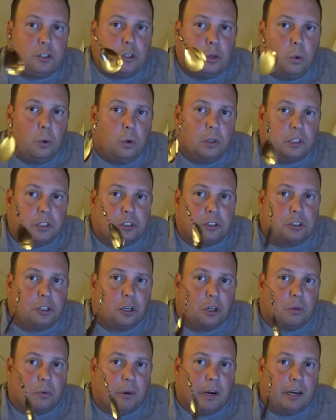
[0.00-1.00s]
tore the
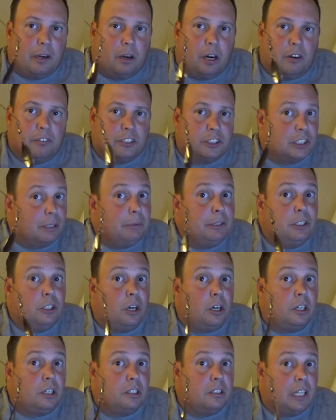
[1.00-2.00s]
skirt right off this. I've been
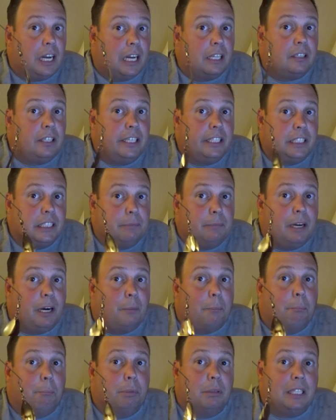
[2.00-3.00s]
talking a lot lately
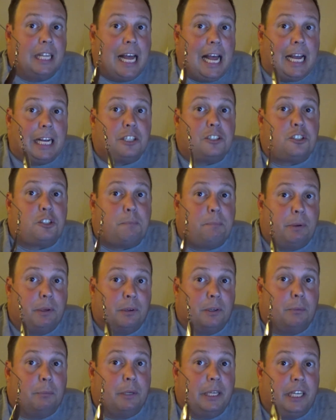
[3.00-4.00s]
about black
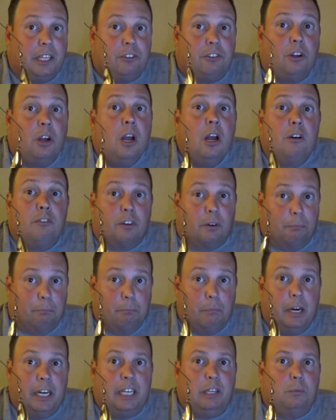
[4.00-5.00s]
spinner baits for
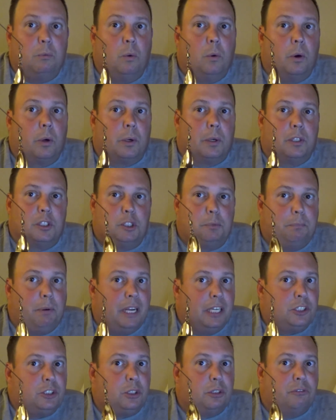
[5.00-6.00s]
muddy water,
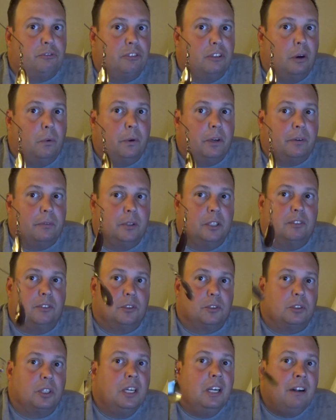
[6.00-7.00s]
especially flowing
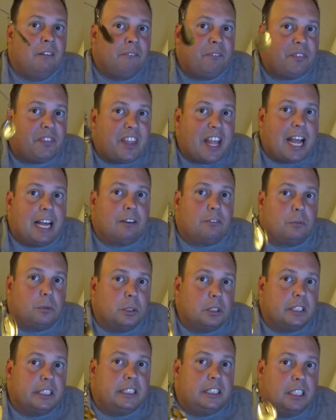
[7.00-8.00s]
rivers. That
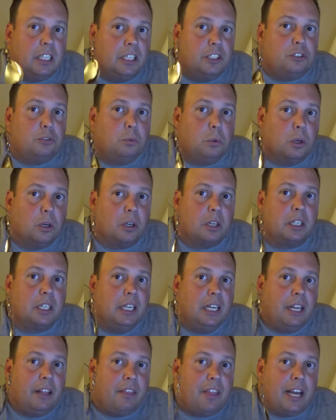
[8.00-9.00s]
really does work.
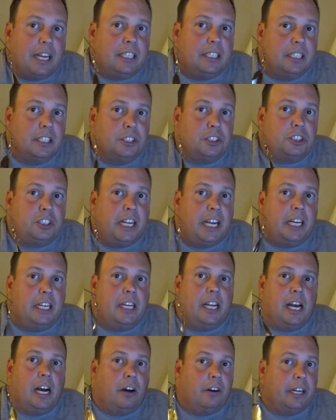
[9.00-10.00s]
That does
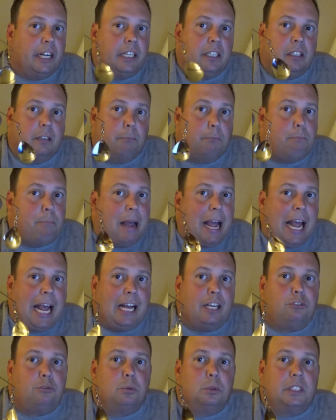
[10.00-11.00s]
stand out, and the
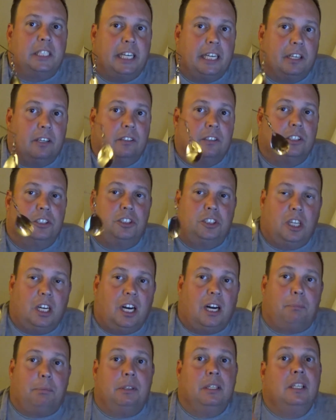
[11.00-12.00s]
bass will tear this
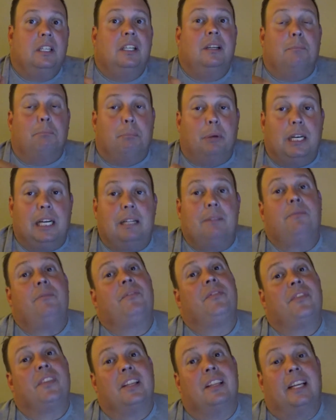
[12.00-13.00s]
up. But,
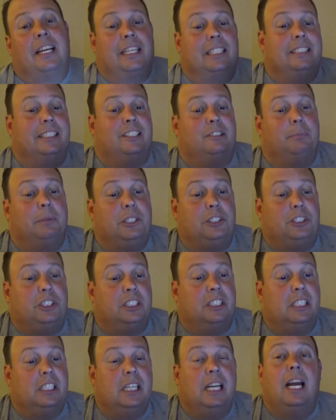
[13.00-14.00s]
like I just
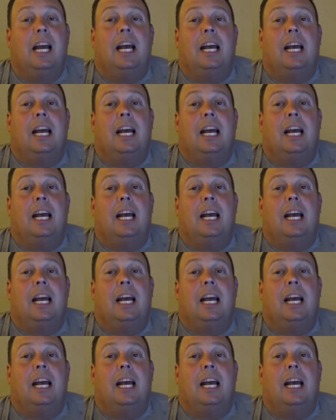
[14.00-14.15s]
mentioned,